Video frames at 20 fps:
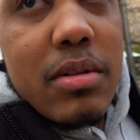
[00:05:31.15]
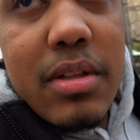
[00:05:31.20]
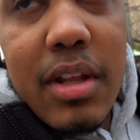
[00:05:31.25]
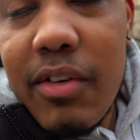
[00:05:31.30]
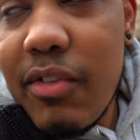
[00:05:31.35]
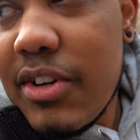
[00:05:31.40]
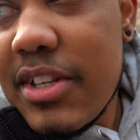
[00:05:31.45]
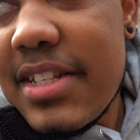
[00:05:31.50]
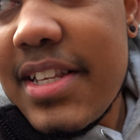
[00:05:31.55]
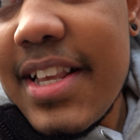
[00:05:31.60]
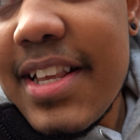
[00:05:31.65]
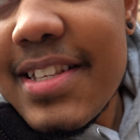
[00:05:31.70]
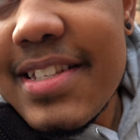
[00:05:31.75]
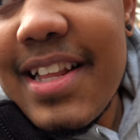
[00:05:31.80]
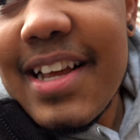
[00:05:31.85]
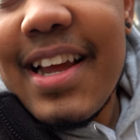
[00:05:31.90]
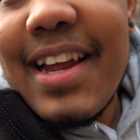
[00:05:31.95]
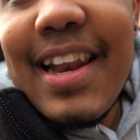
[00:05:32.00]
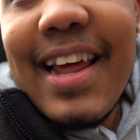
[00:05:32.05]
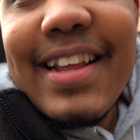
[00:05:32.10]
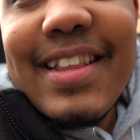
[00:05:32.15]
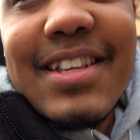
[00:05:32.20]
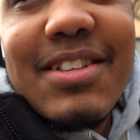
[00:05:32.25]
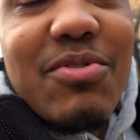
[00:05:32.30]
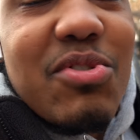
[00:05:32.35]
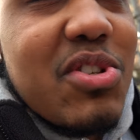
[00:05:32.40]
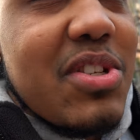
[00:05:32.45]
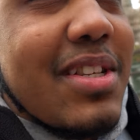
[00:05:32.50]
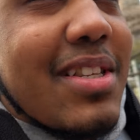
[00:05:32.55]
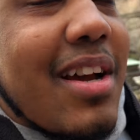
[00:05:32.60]
their receipt is looking like. These
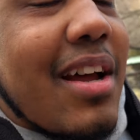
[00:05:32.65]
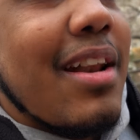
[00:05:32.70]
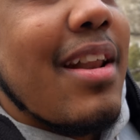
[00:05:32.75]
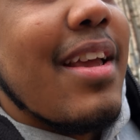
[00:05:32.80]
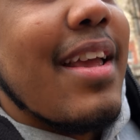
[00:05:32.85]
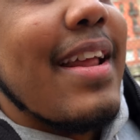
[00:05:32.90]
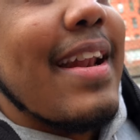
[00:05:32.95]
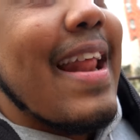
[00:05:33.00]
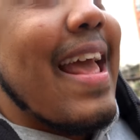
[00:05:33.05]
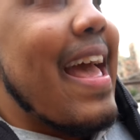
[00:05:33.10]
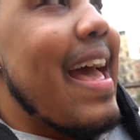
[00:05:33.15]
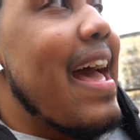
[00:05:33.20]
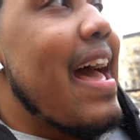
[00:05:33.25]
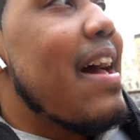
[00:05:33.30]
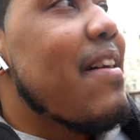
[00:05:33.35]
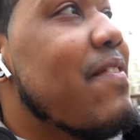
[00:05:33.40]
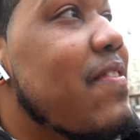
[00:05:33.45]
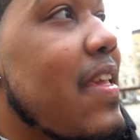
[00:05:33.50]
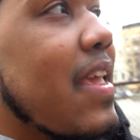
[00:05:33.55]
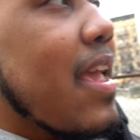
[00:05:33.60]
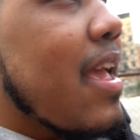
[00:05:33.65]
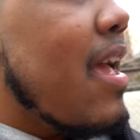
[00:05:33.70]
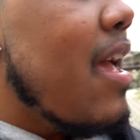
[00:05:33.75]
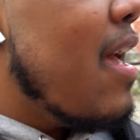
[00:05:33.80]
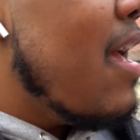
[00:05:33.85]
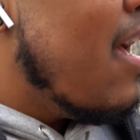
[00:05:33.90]
receipts are looking hefty.